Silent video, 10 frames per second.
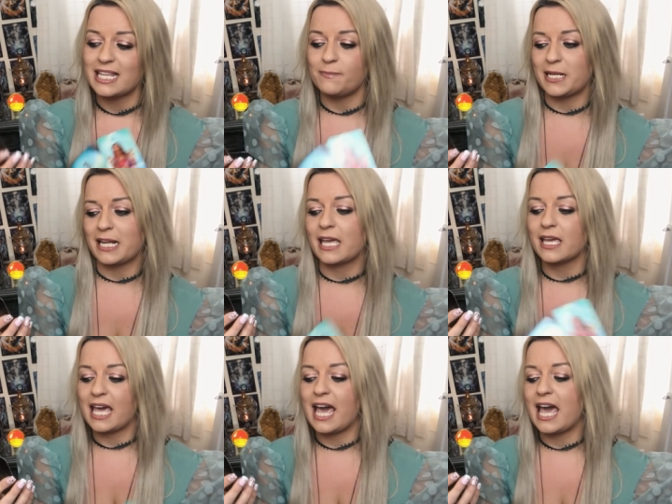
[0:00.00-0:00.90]
they've been like,
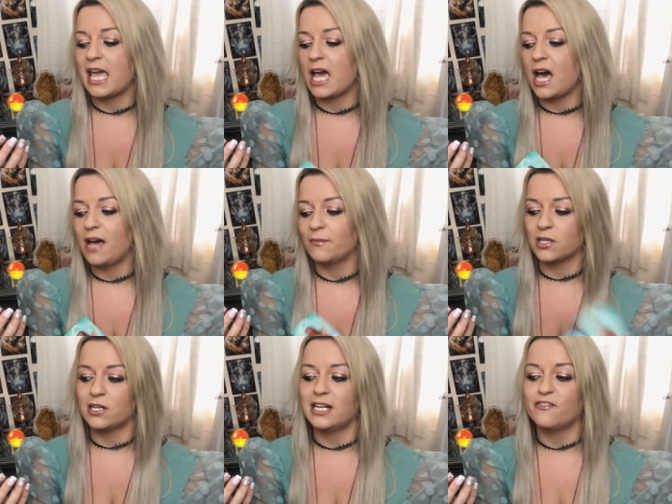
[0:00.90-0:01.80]
okay, I'm
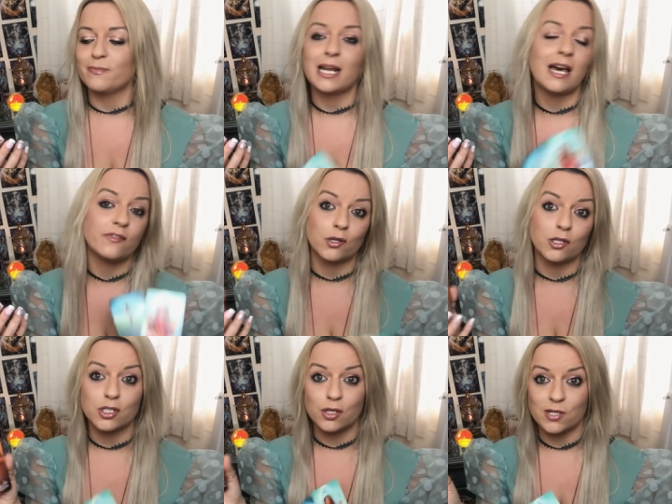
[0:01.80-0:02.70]
going to live my life, I'm
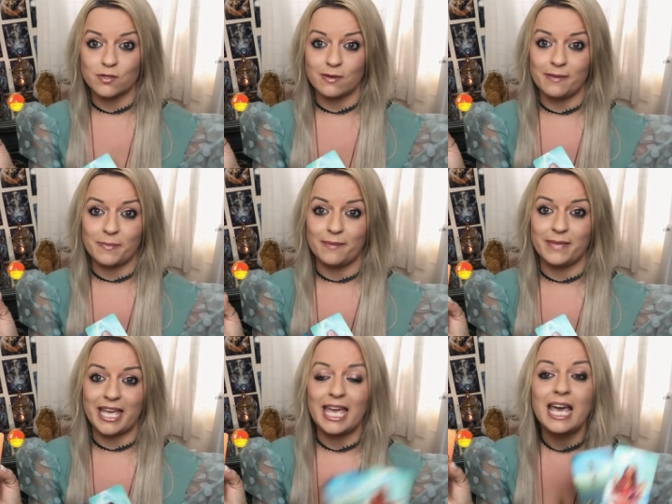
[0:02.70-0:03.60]
going to do what's right by
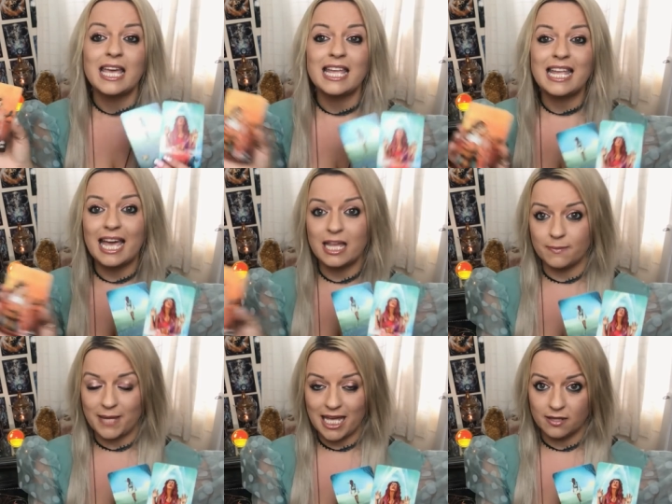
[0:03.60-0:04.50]
me at the
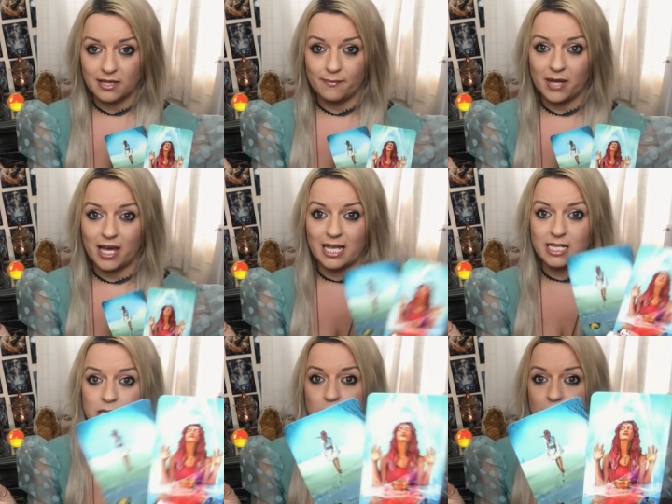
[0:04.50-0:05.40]
back of their
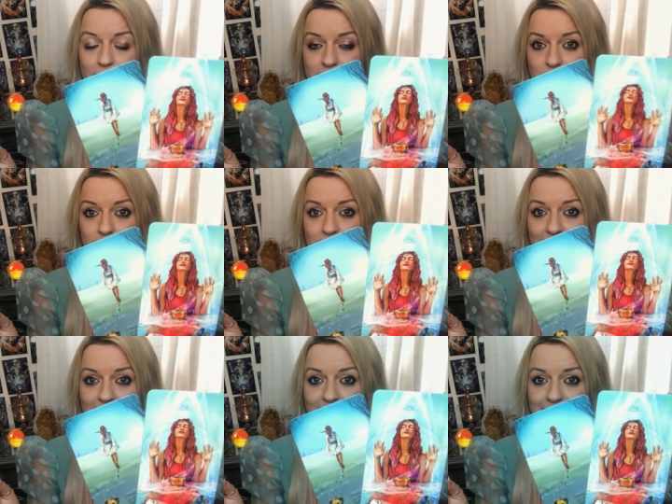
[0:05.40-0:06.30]
mind, you are still
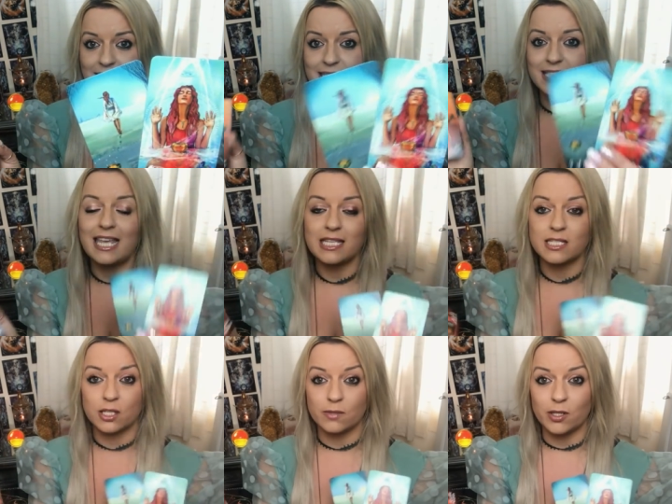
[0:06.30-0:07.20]
there, and this need
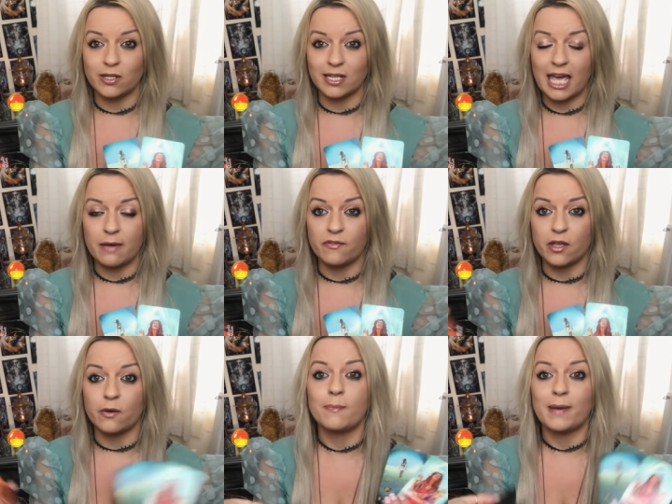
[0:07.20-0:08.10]
to communicate with
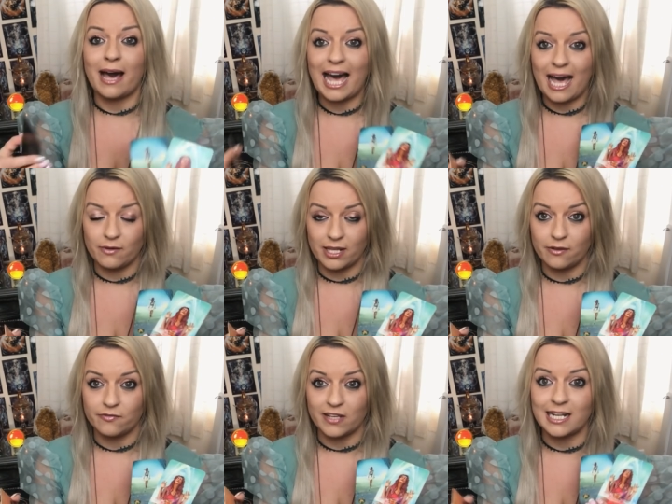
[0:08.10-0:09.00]
you about how they
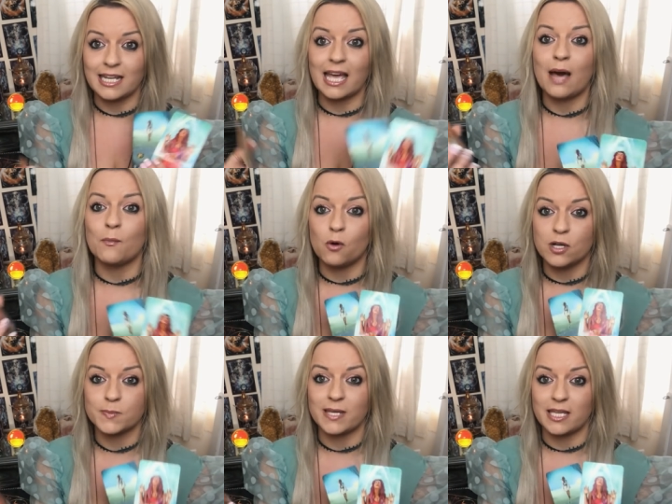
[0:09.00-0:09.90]
are feeling and
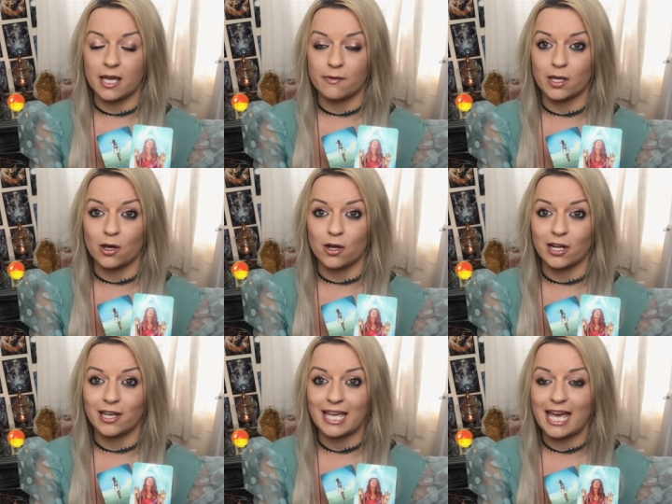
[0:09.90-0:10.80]
what's been going on,
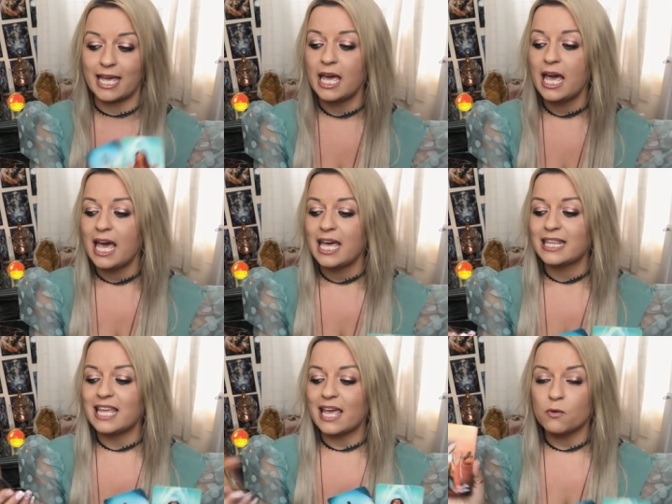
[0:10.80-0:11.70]
okay?
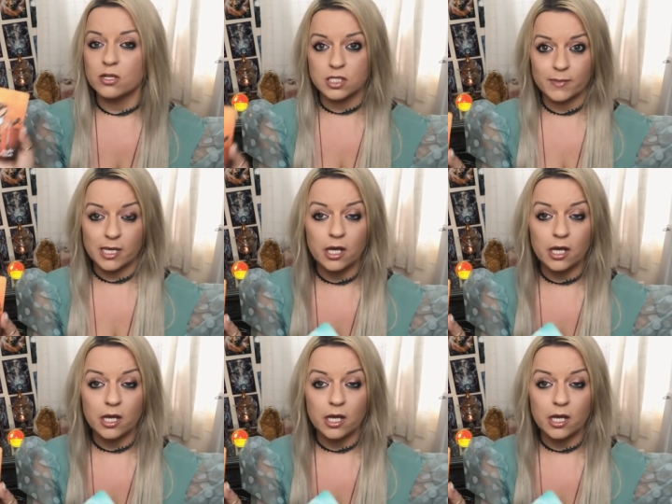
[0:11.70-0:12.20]
They want to be